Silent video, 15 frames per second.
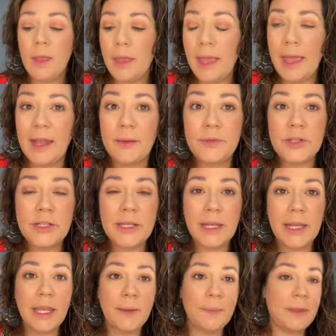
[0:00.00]
And I'm just going
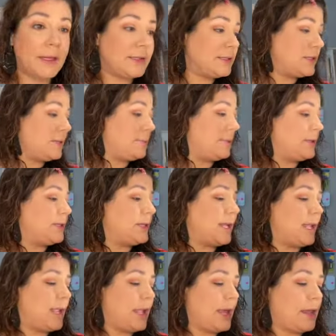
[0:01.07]
to keep things simple
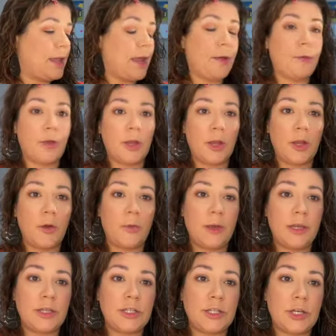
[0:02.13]
today. And now I'm going to go
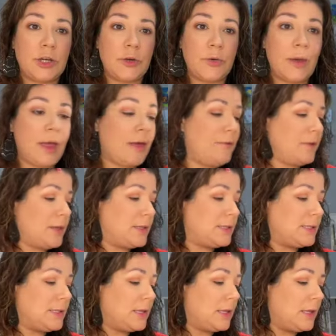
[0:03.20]
into Oh
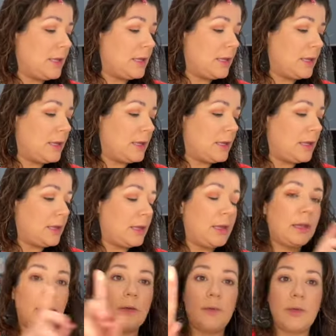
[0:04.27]
Heavens,
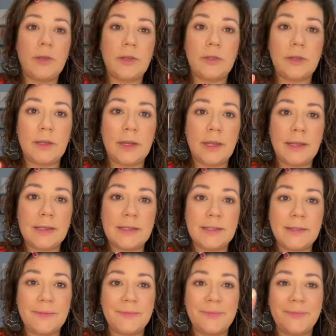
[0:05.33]
which is a nice,
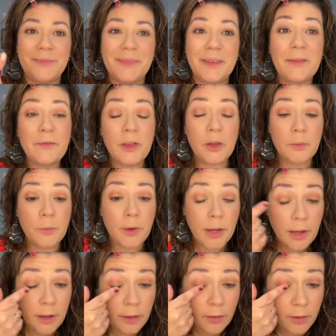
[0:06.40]
very bright
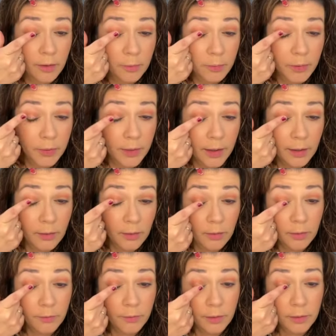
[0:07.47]
color, and put that
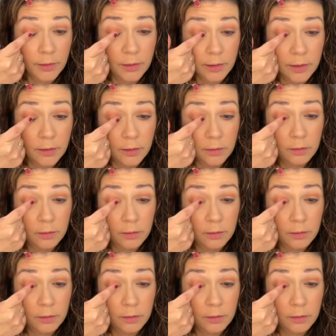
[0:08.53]
all over the lid.